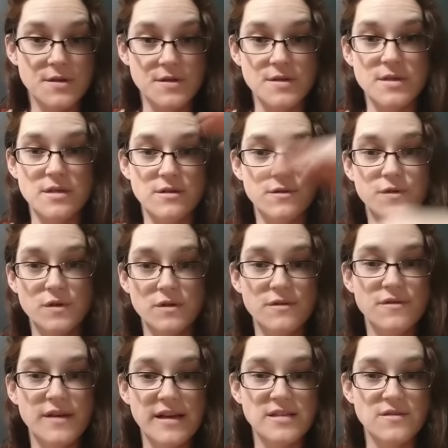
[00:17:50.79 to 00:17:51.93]
to see the full
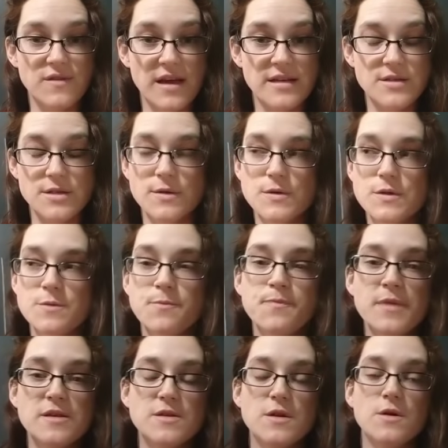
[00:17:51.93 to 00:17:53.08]
effect of that dose.
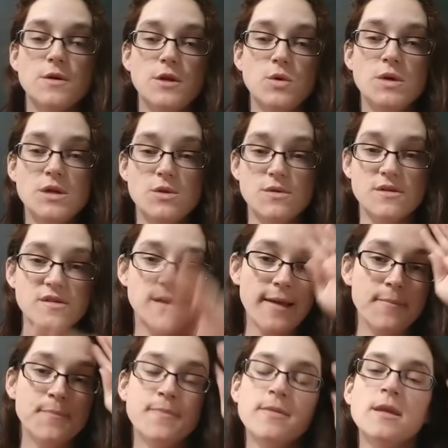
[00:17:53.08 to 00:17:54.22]
So you can do the
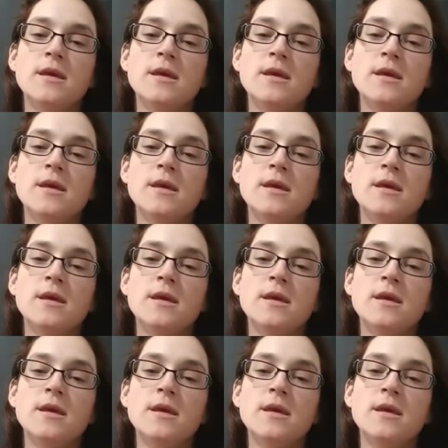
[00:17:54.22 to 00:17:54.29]
same.